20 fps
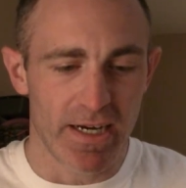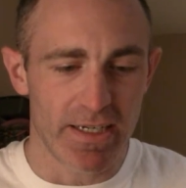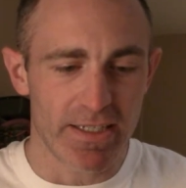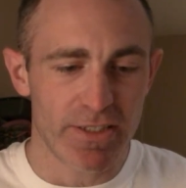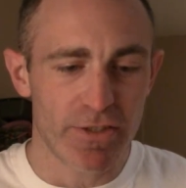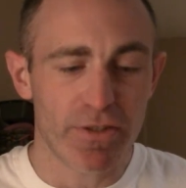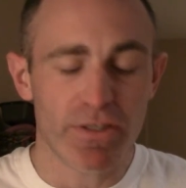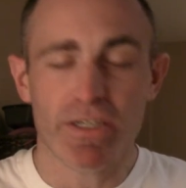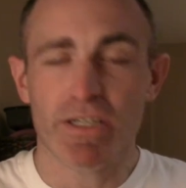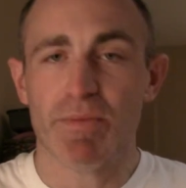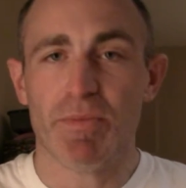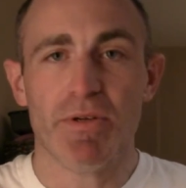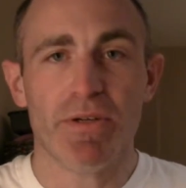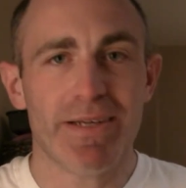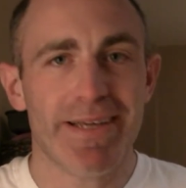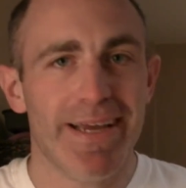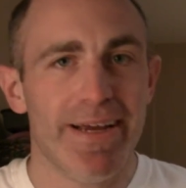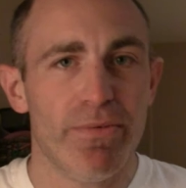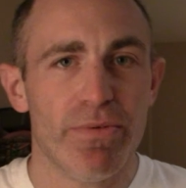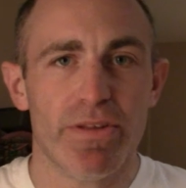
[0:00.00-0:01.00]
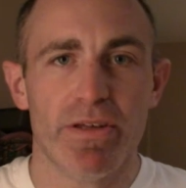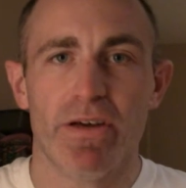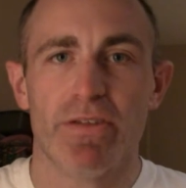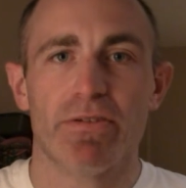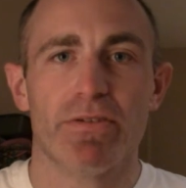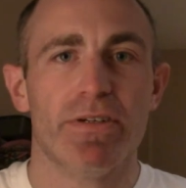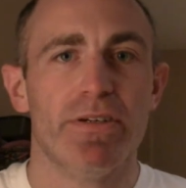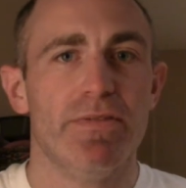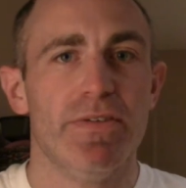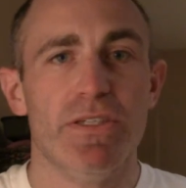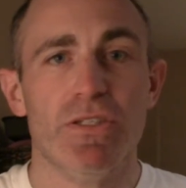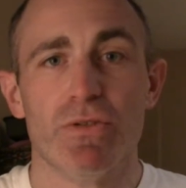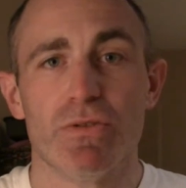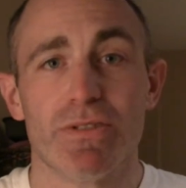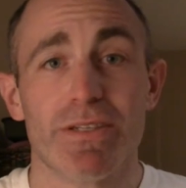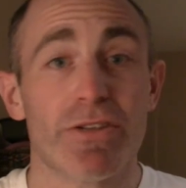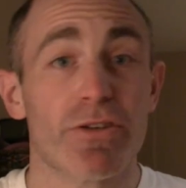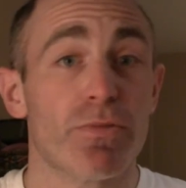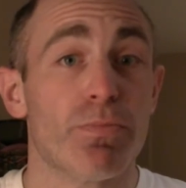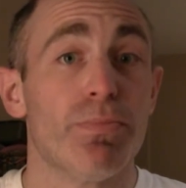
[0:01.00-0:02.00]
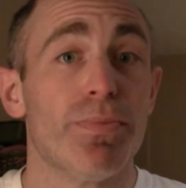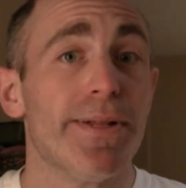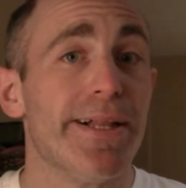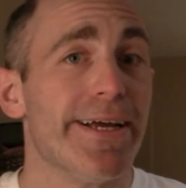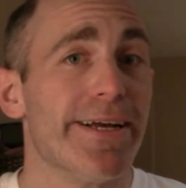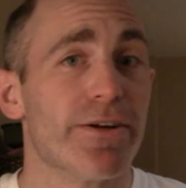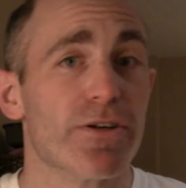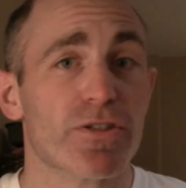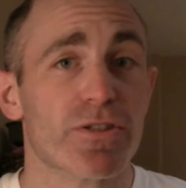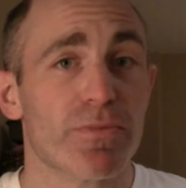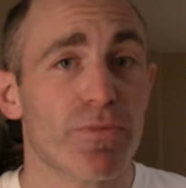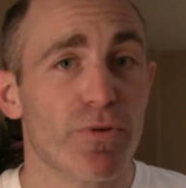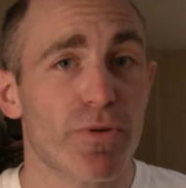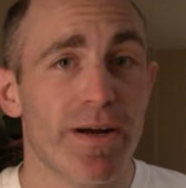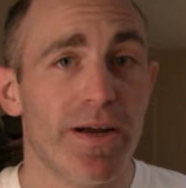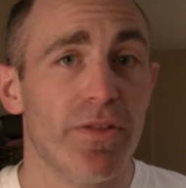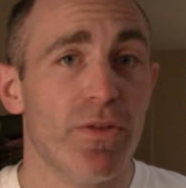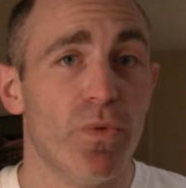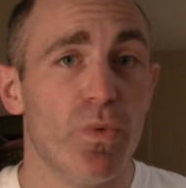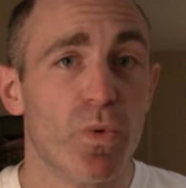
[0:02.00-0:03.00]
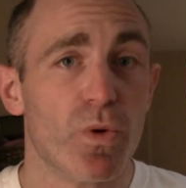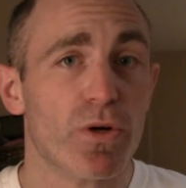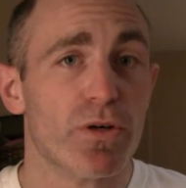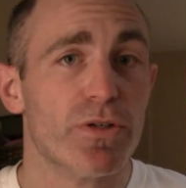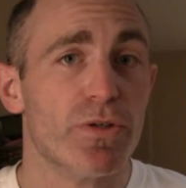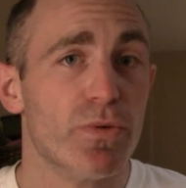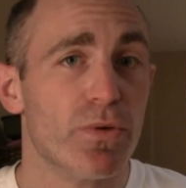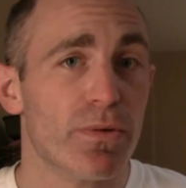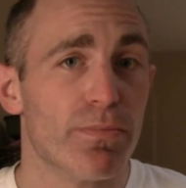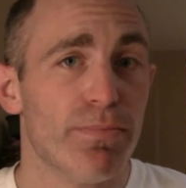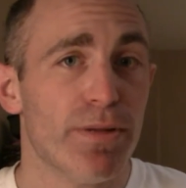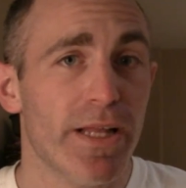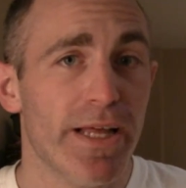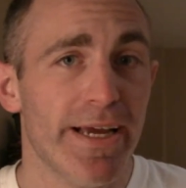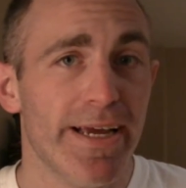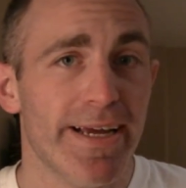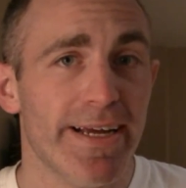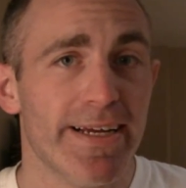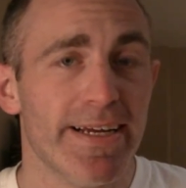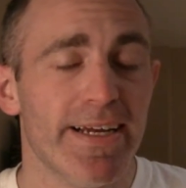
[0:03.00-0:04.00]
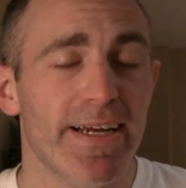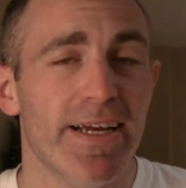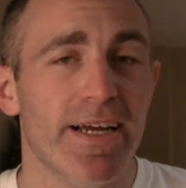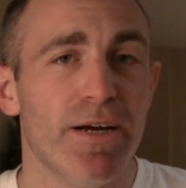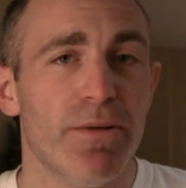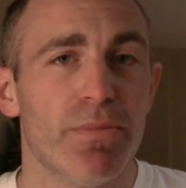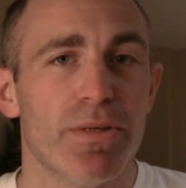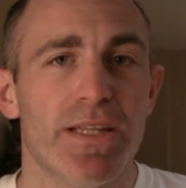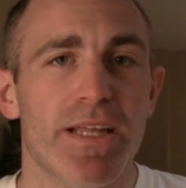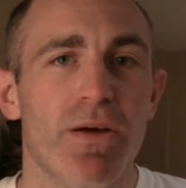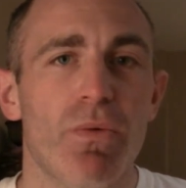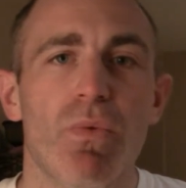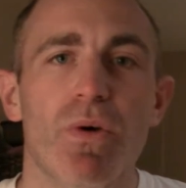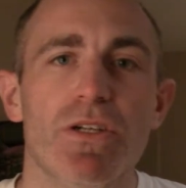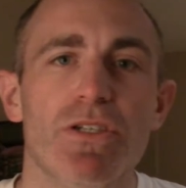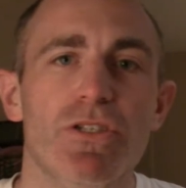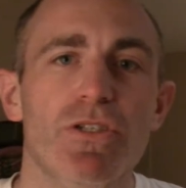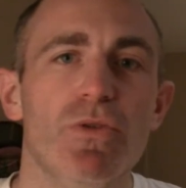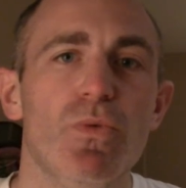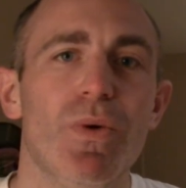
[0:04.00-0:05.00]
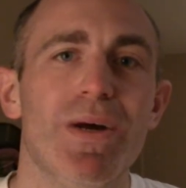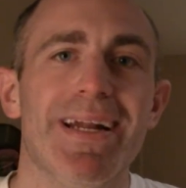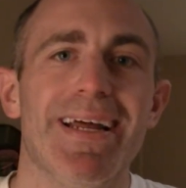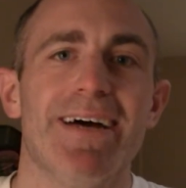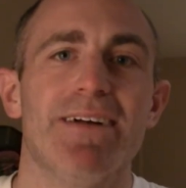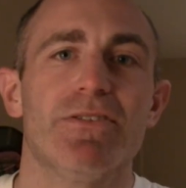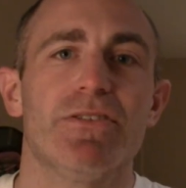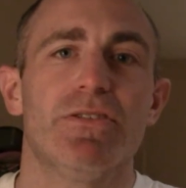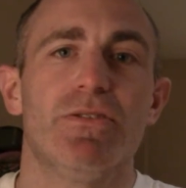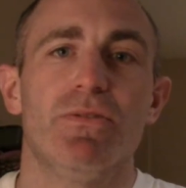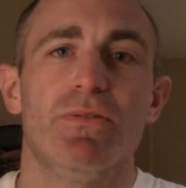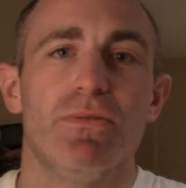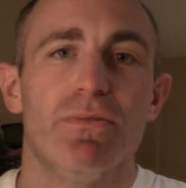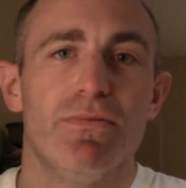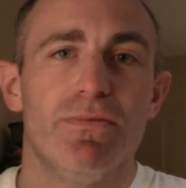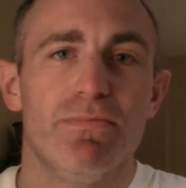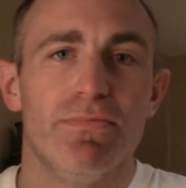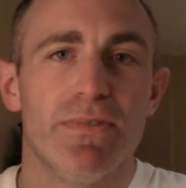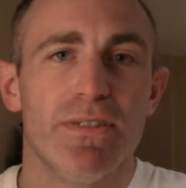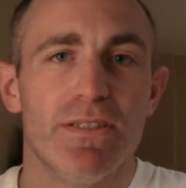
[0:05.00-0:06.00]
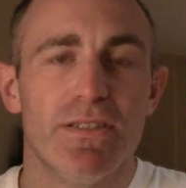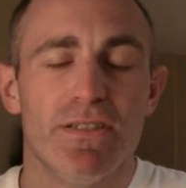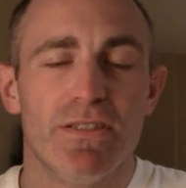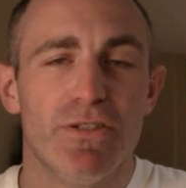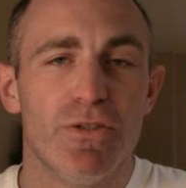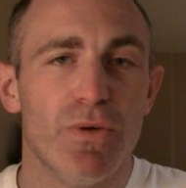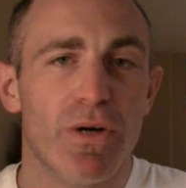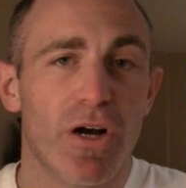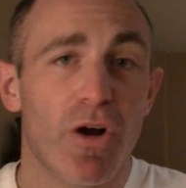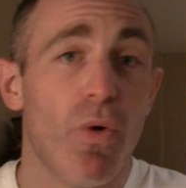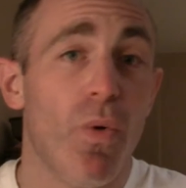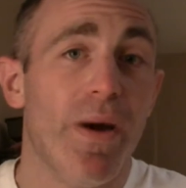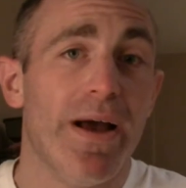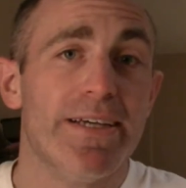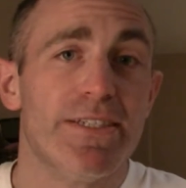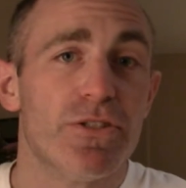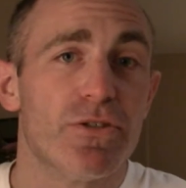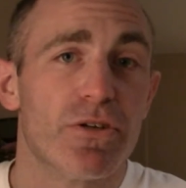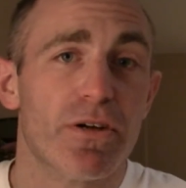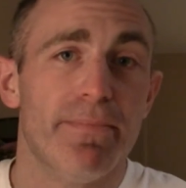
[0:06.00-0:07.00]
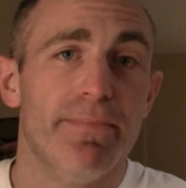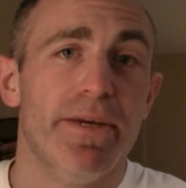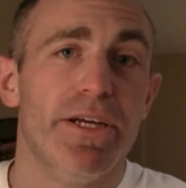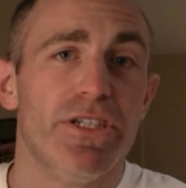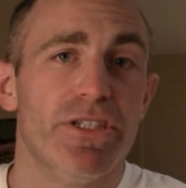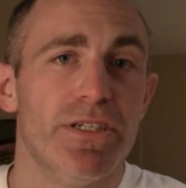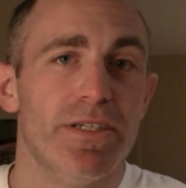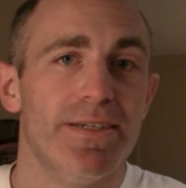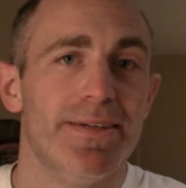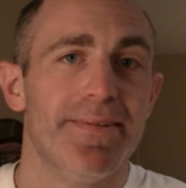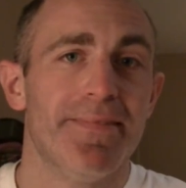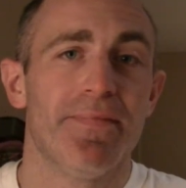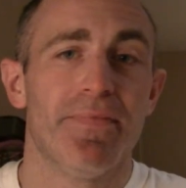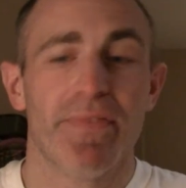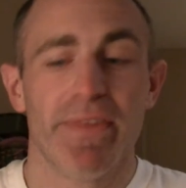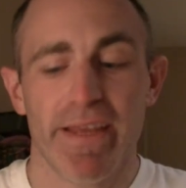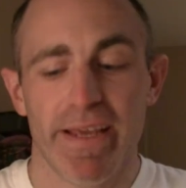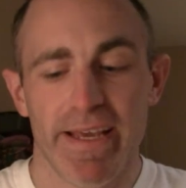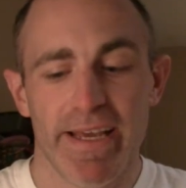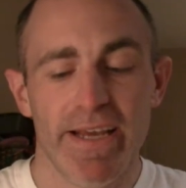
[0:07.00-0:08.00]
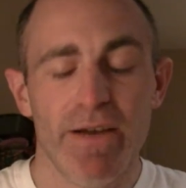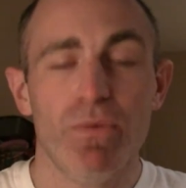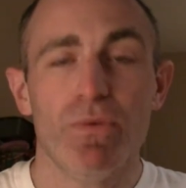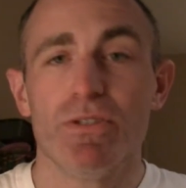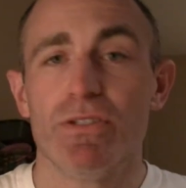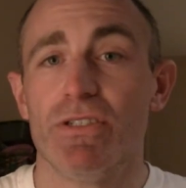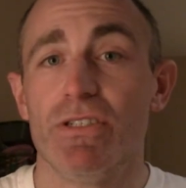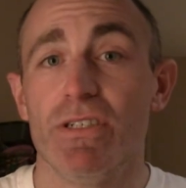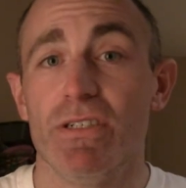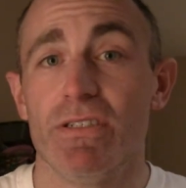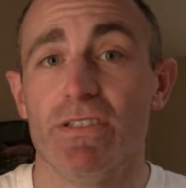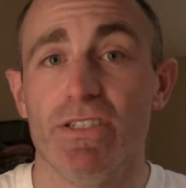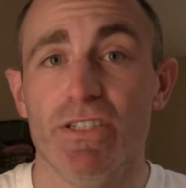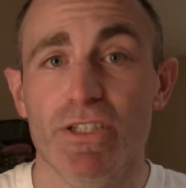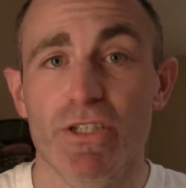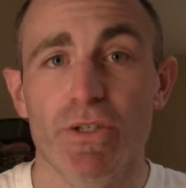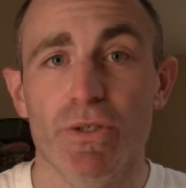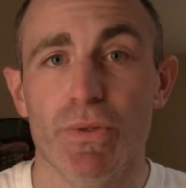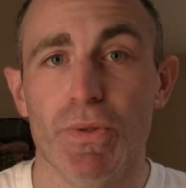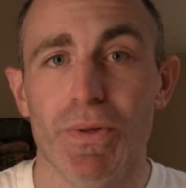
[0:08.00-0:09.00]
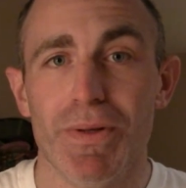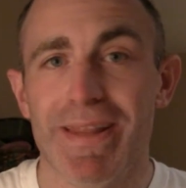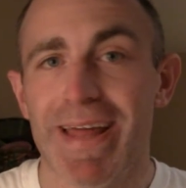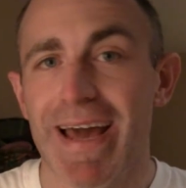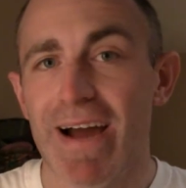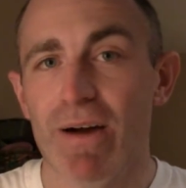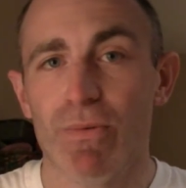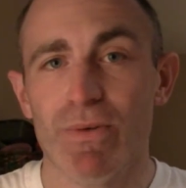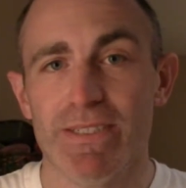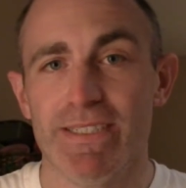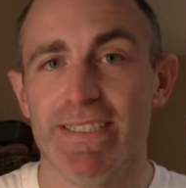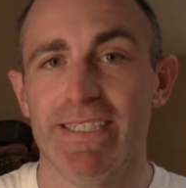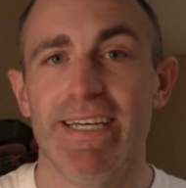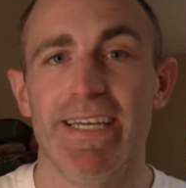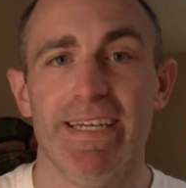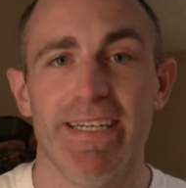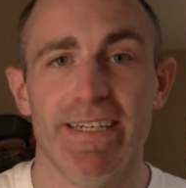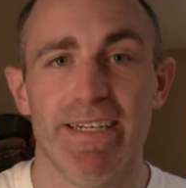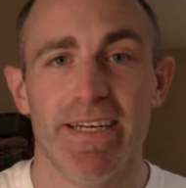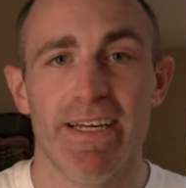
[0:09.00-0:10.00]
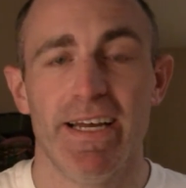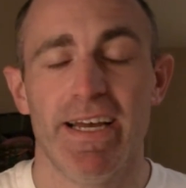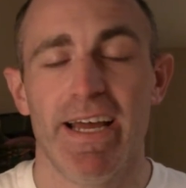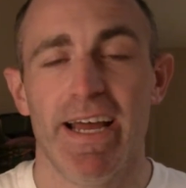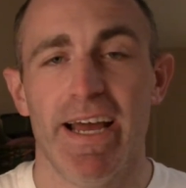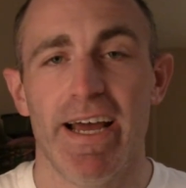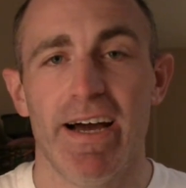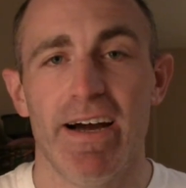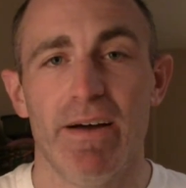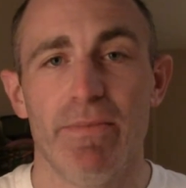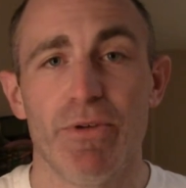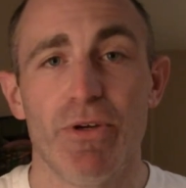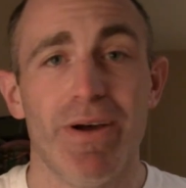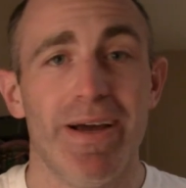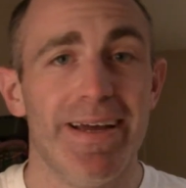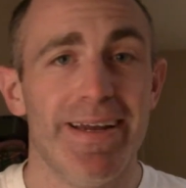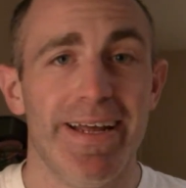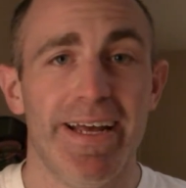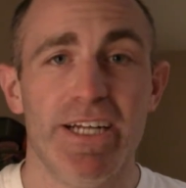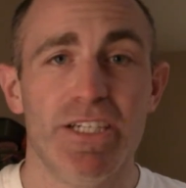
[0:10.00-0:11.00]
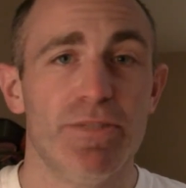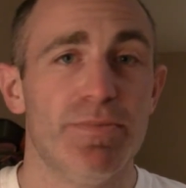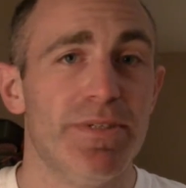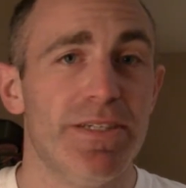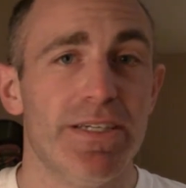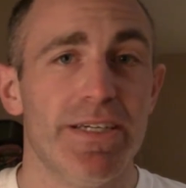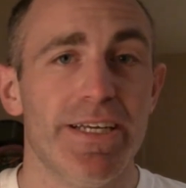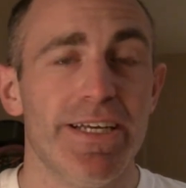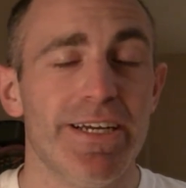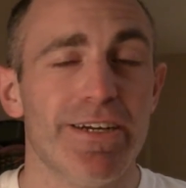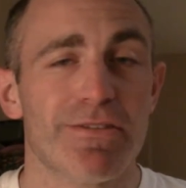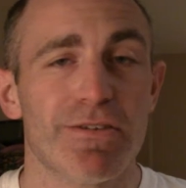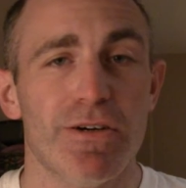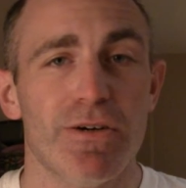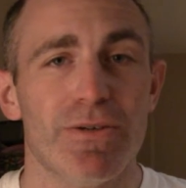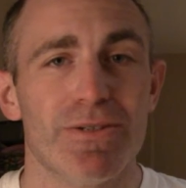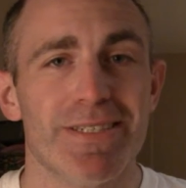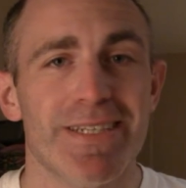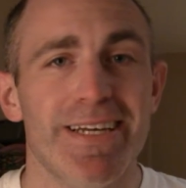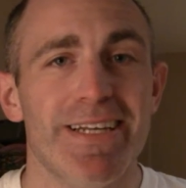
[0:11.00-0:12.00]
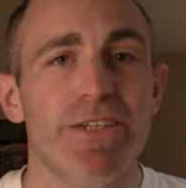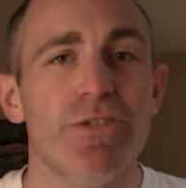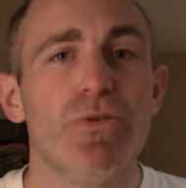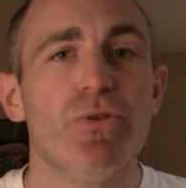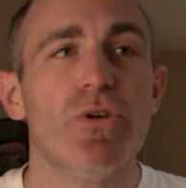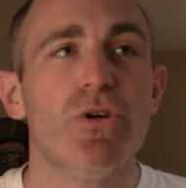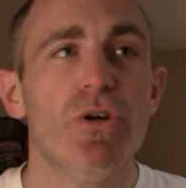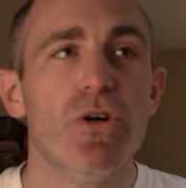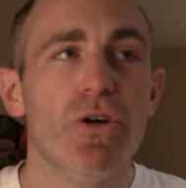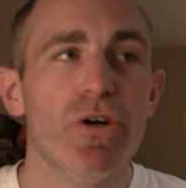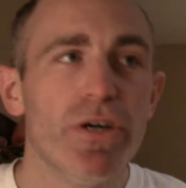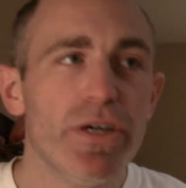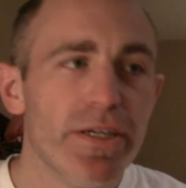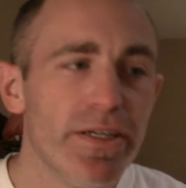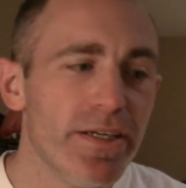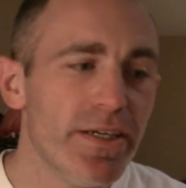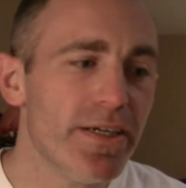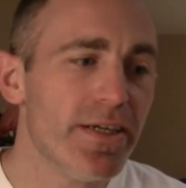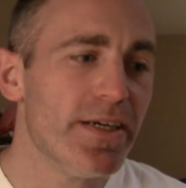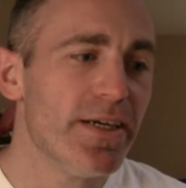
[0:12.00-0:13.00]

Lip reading: you could communicate with other individuals, other players from around the world who were playing, but then once you went out to do a quest or a mission, it was just you. That was it. You had henchmen and heroes, and you could